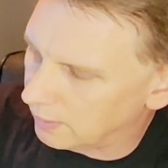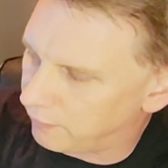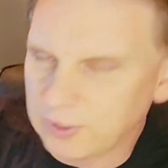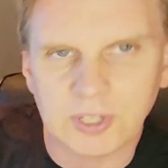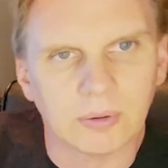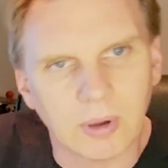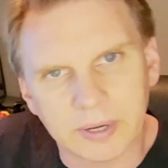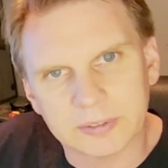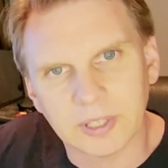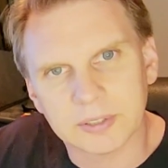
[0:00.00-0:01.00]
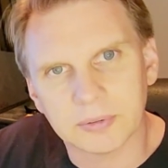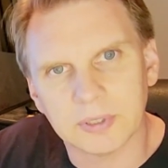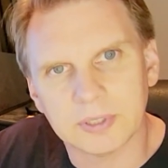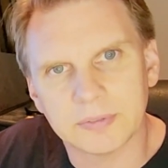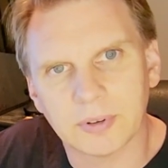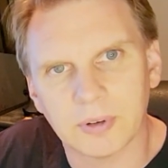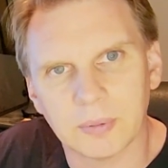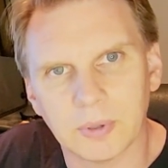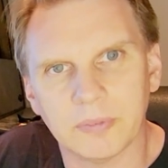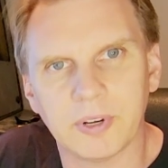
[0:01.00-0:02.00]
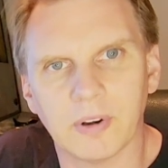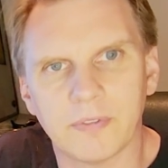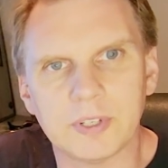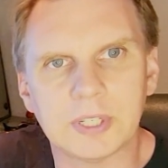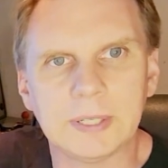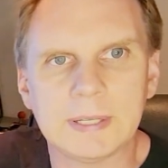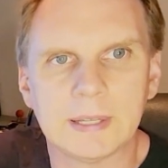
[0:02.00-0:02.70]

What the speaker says: fishing rod accessories for real VR fishing,